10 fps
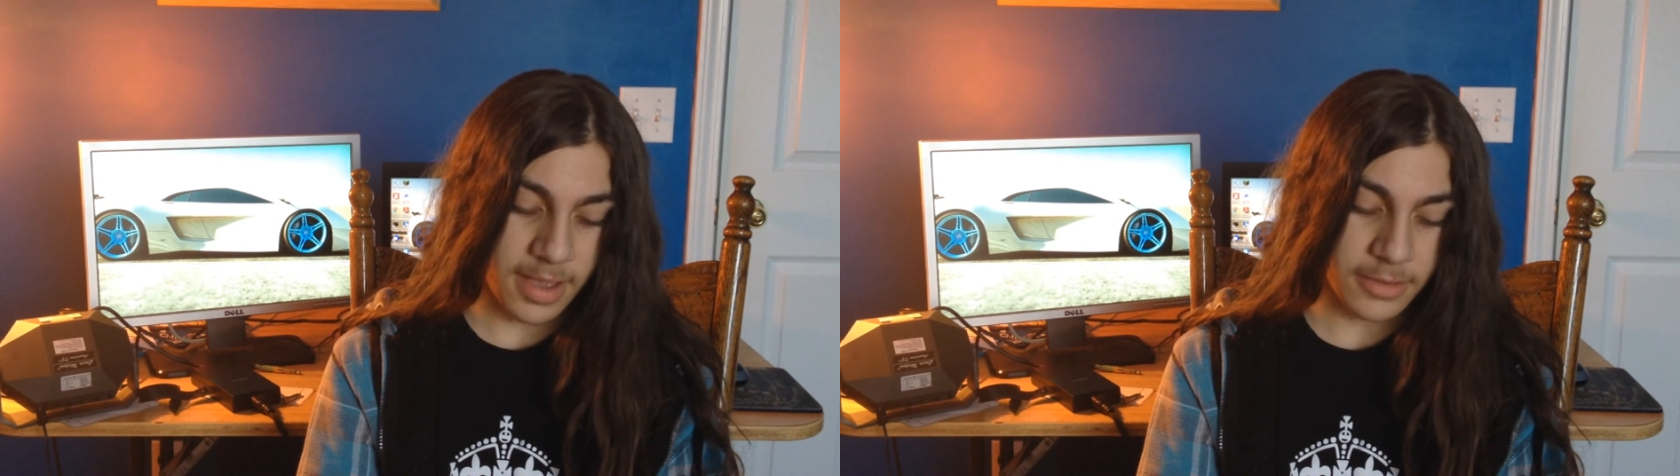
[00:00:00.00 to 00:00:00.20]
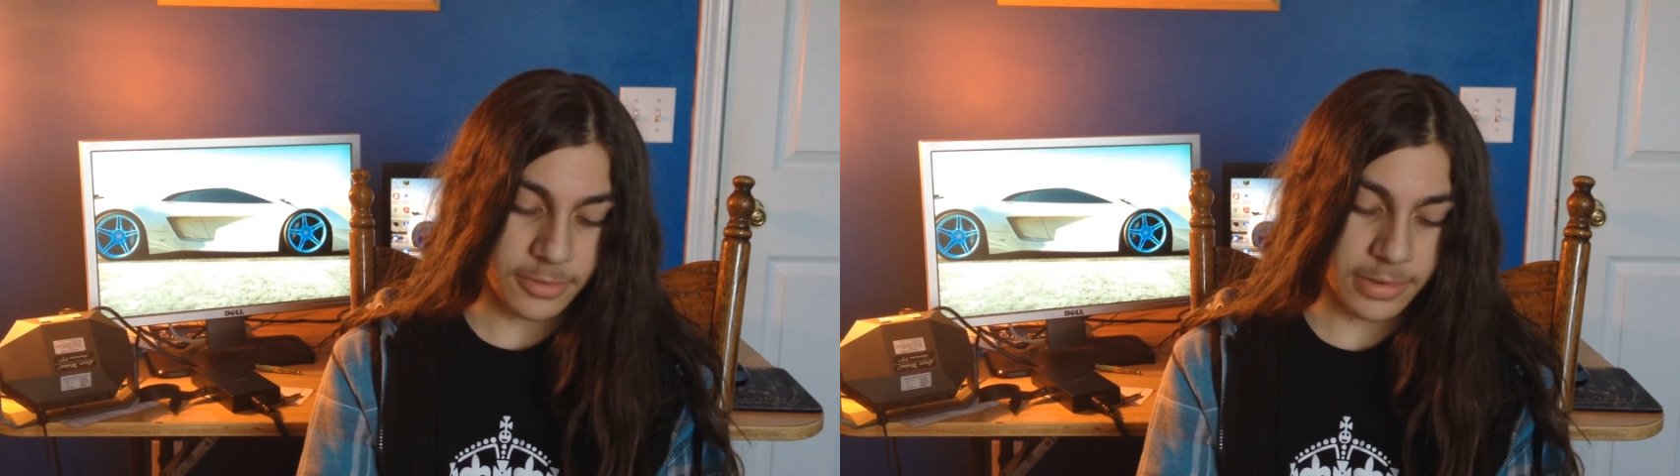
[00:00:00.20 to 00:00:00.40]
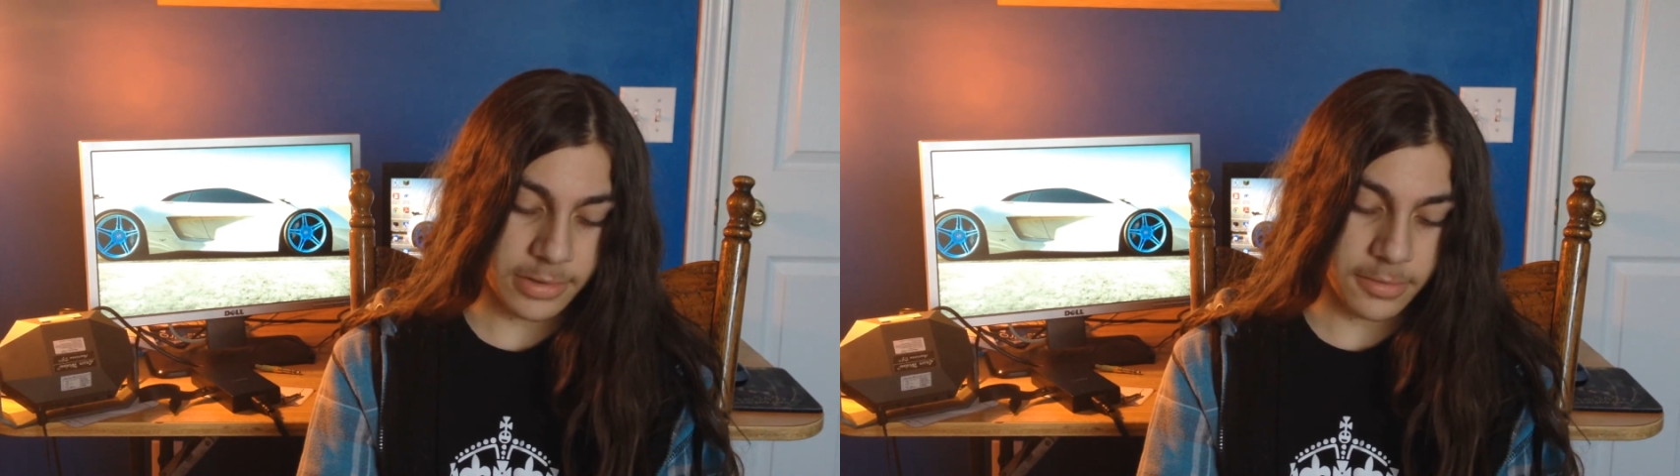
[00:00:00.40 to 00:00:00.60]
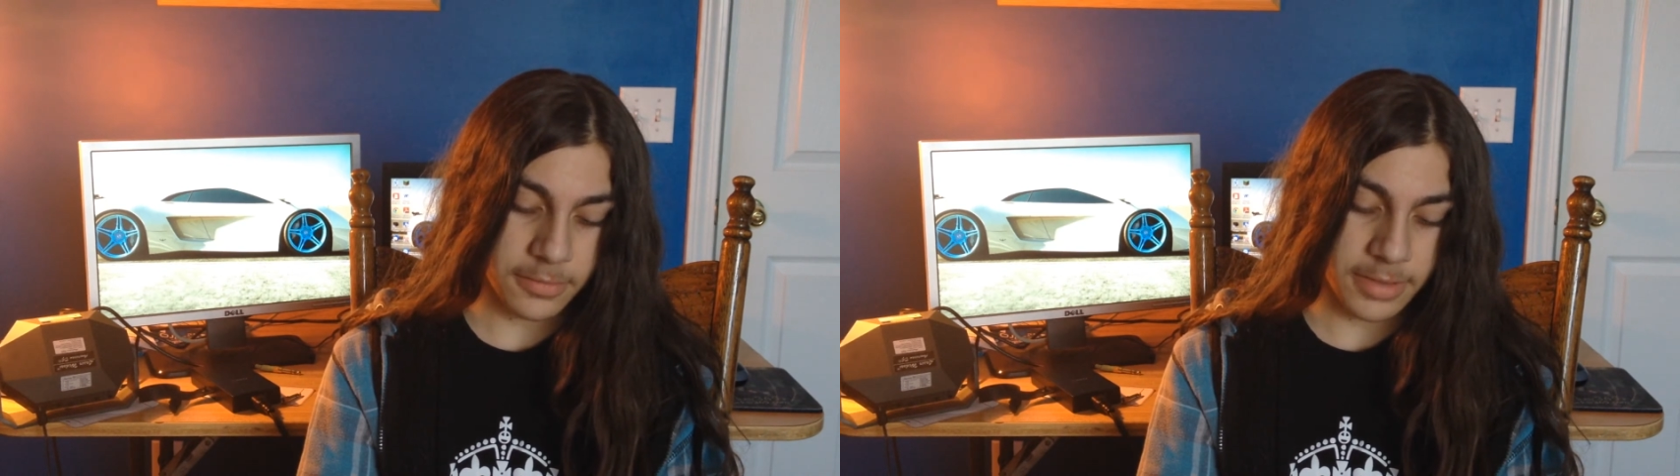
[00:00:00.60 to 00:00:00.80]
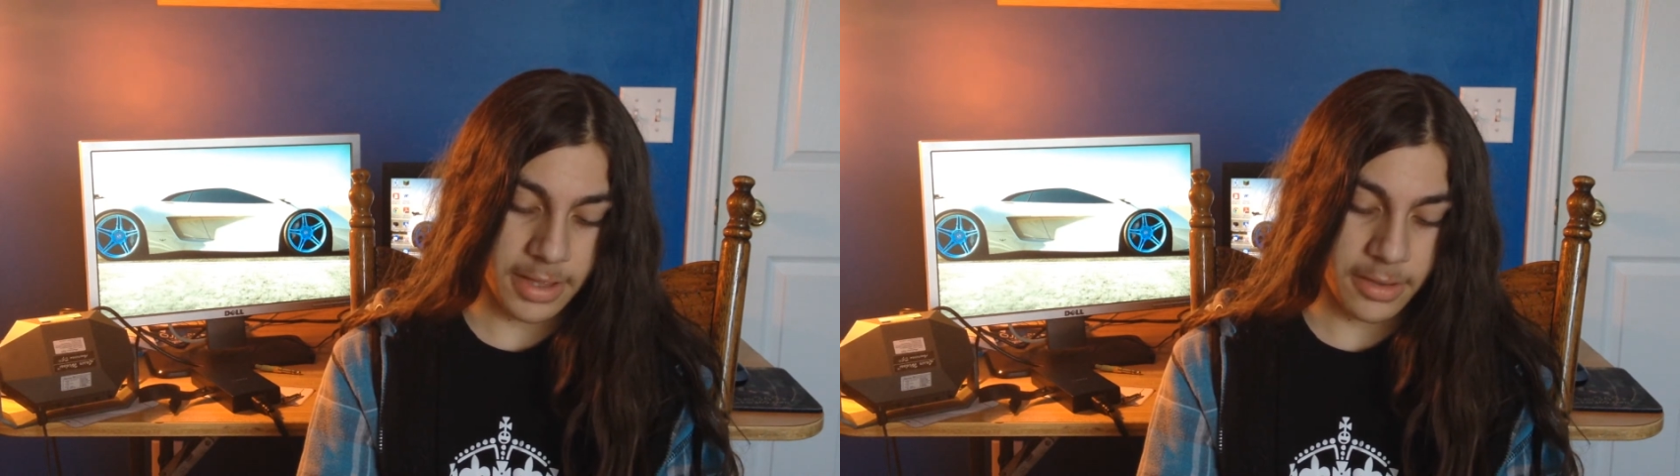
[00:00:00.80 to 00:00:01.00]
Daniel
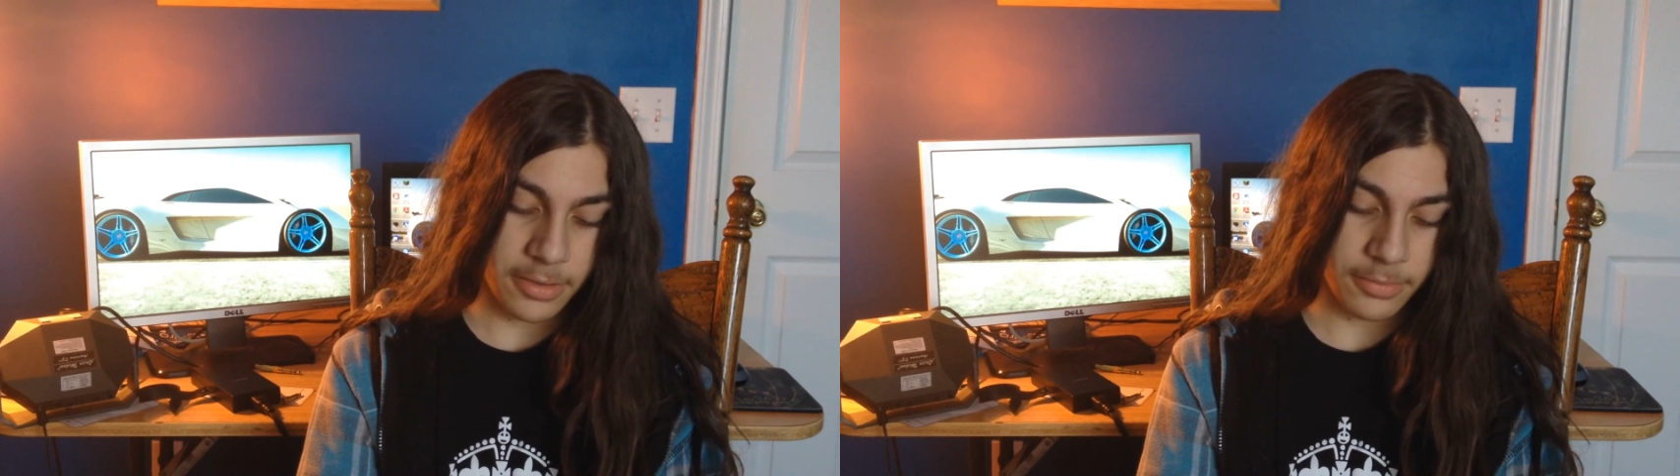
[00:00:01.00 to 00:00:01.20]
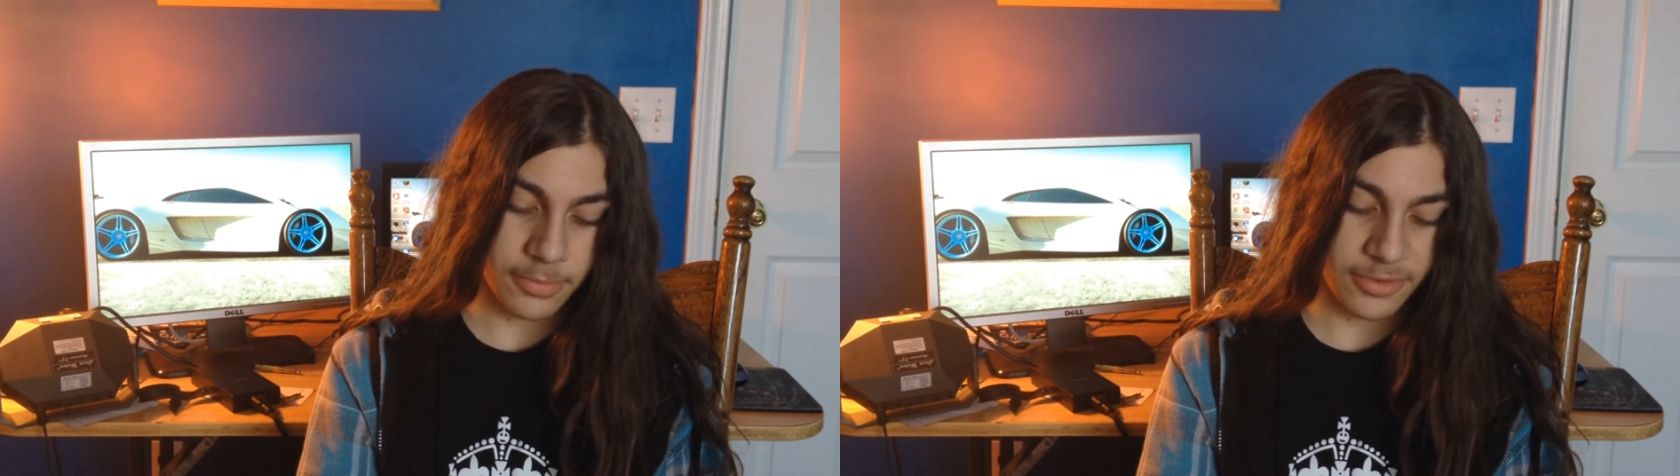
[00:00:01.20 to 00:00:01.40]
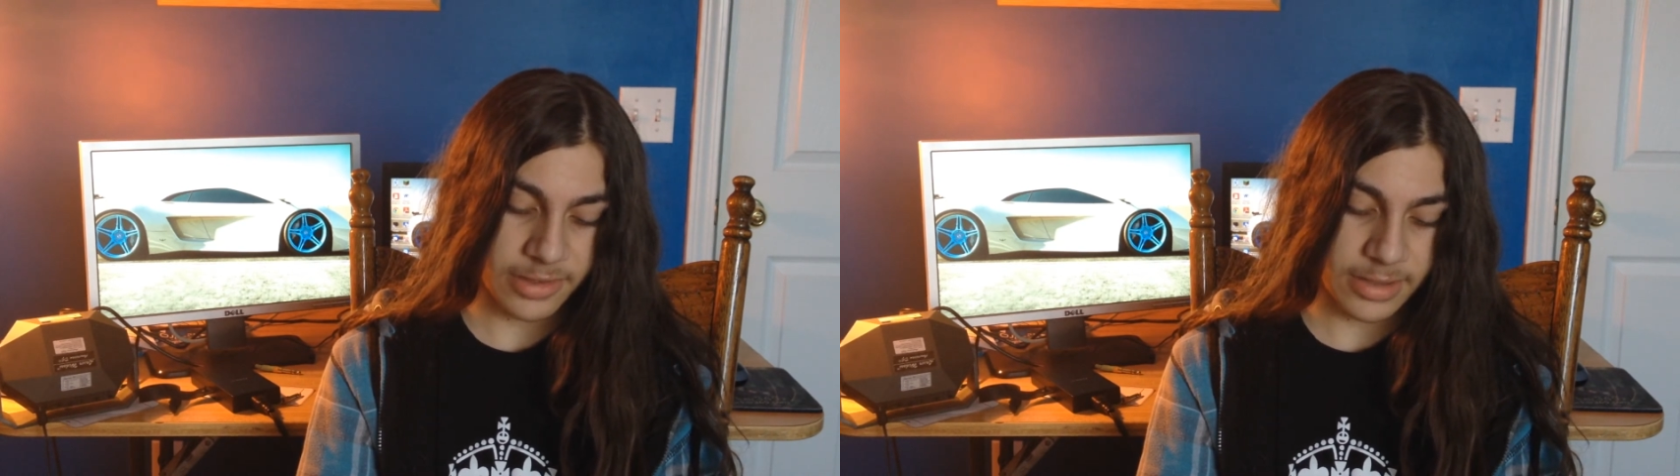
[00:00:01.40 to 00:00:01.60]
Silvernail, which